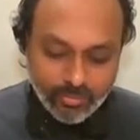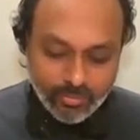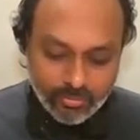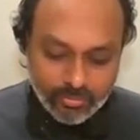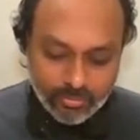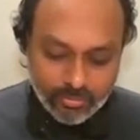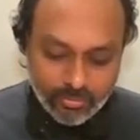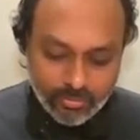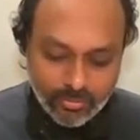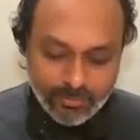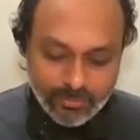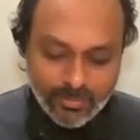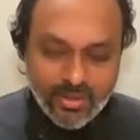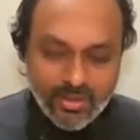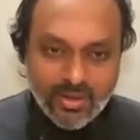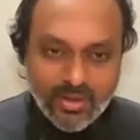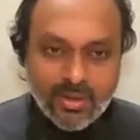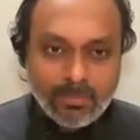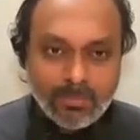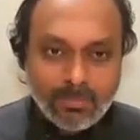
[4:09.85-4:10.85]
So let me
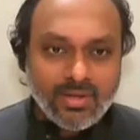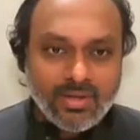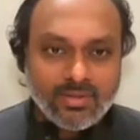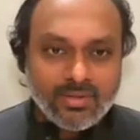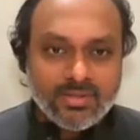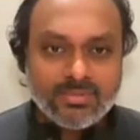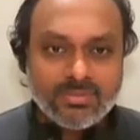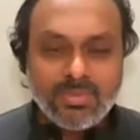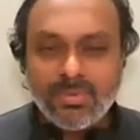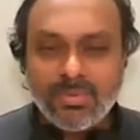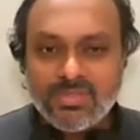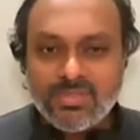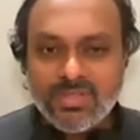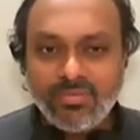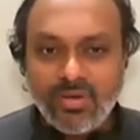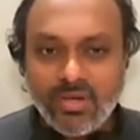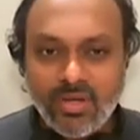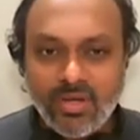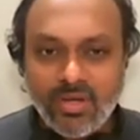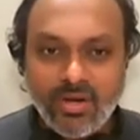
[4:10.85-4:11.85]
take a number like this, maybe
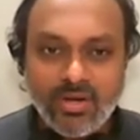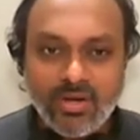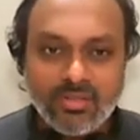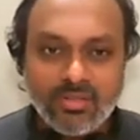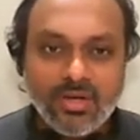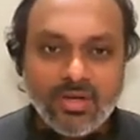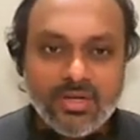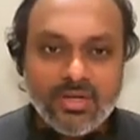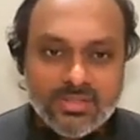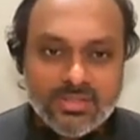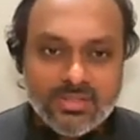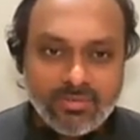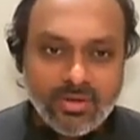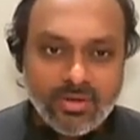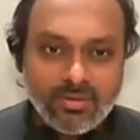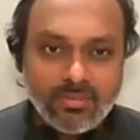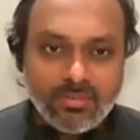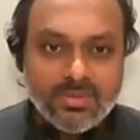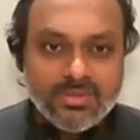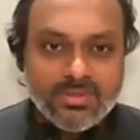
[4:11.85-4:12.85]
78, 37,
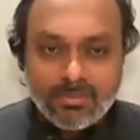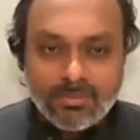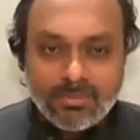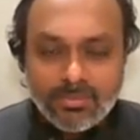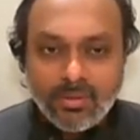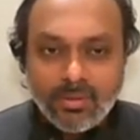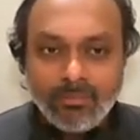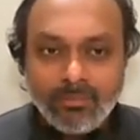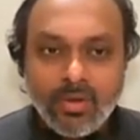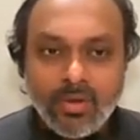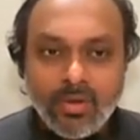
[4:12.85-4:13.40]
something.